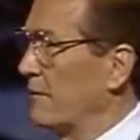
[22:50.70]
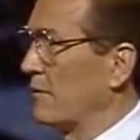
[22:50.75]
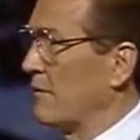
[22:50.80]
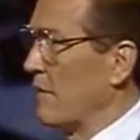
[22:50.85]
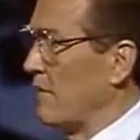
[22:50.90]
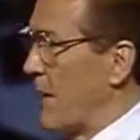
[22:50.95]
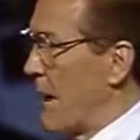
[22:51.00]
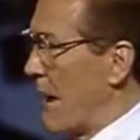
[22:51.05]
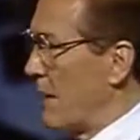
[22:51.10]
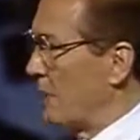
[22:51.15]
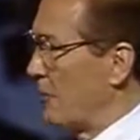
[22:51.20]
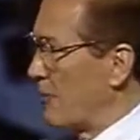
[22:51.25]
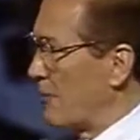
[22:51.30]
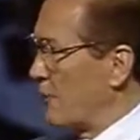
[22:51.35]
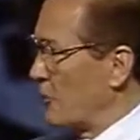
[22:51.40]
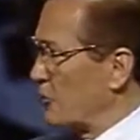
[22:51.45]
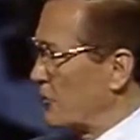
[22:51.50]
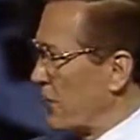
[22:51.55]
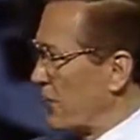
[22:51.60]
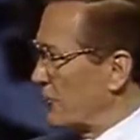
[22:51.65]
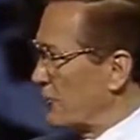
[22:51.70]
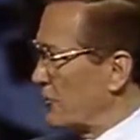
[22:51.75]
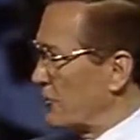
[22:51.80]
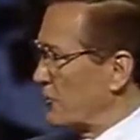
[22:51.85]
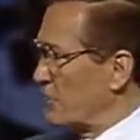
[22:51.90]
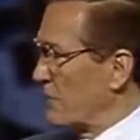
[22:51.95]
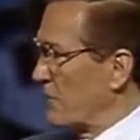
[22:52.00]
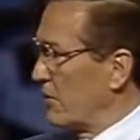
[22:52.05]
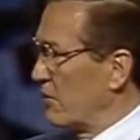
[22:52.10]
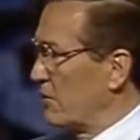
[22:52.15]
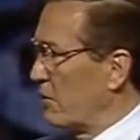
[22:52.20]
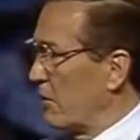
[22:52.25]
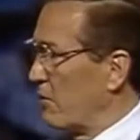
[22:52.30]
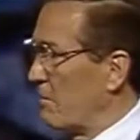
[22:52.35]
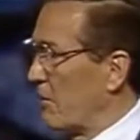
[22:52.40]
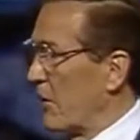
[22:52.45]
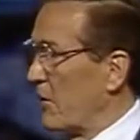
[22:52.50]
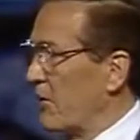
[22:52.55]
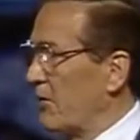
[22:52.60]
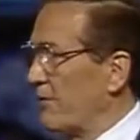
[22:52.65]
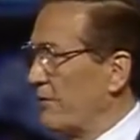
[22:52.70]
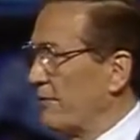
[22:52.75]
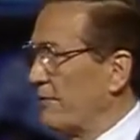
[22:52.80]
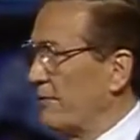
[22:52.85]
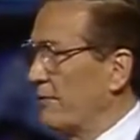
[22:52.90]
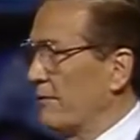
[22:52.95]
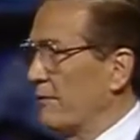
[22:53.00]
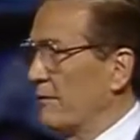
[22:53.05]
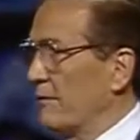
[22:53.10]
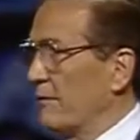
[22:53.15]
The Bible presents his miracle birth.